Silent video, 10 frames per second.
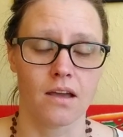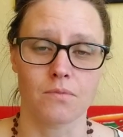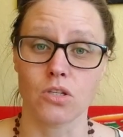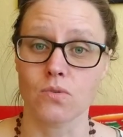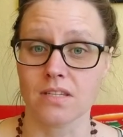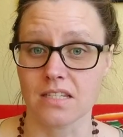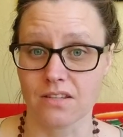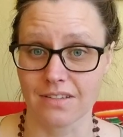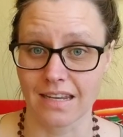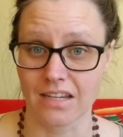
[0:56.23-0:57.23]
using
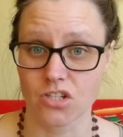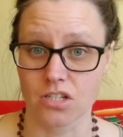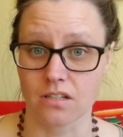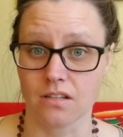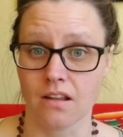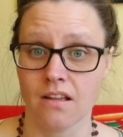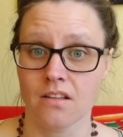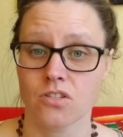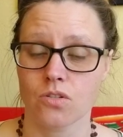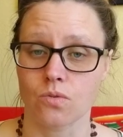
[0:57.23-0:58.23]
divination
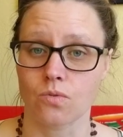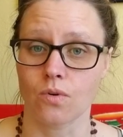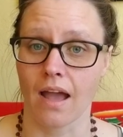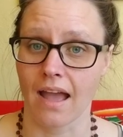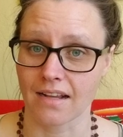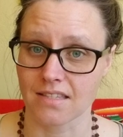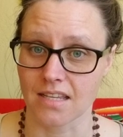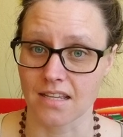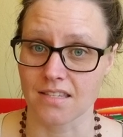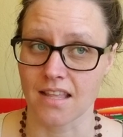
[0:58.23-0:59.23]
to
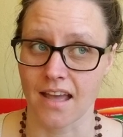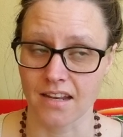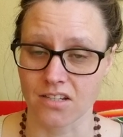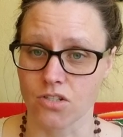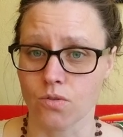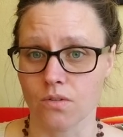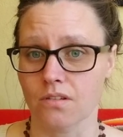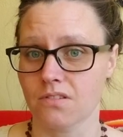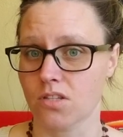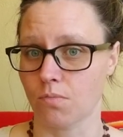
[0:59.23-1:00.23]
access that
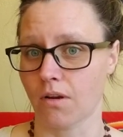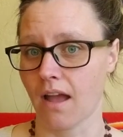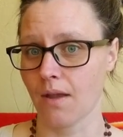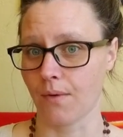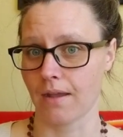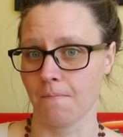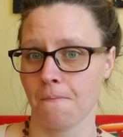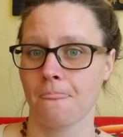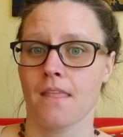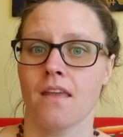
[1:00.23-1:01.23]
intuitive superhighway.
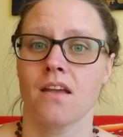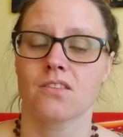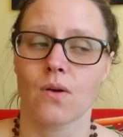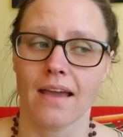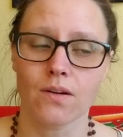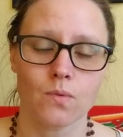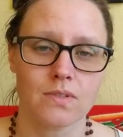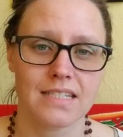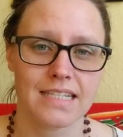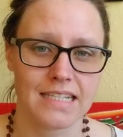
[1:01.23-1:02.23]
So I don't
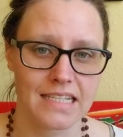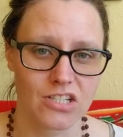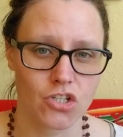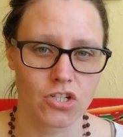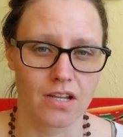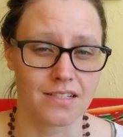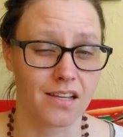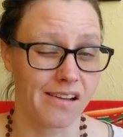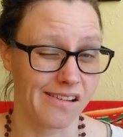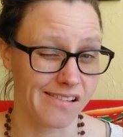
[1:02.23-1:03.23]
teach a
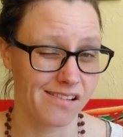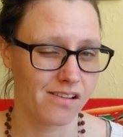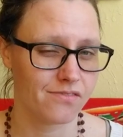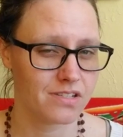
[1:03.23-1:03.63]
ton of